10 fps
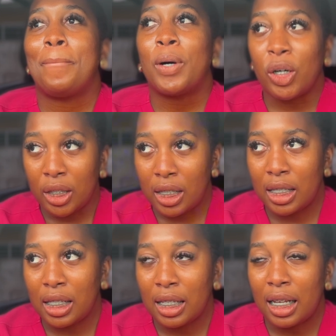but
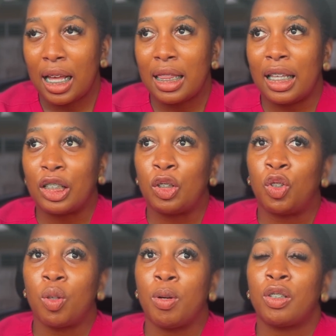thank you
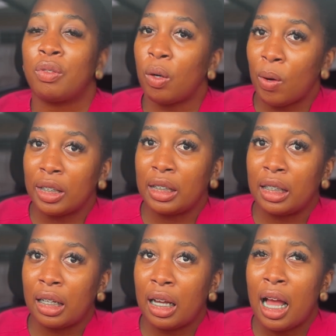so much for
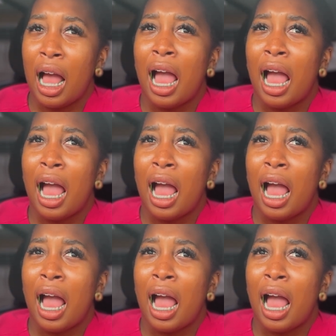watching.